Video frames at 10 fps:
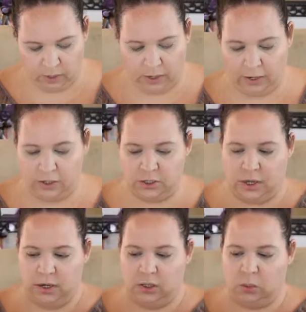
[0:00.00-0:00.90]
And I just
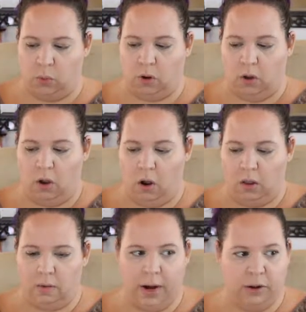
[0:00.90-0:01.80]
kind of swirl
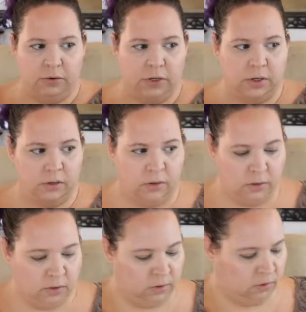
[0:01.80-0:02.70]
all around
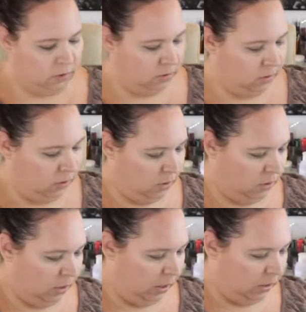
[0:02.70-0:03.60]

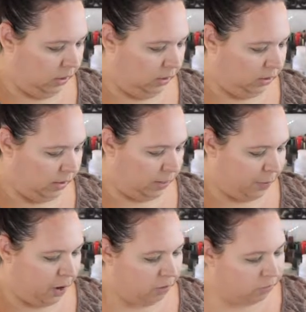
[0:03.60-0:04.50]
and then
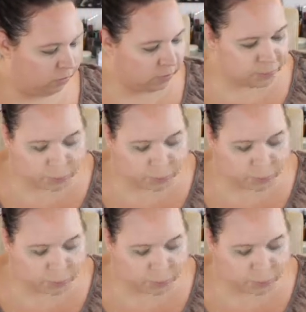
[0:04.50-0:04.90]
tap off.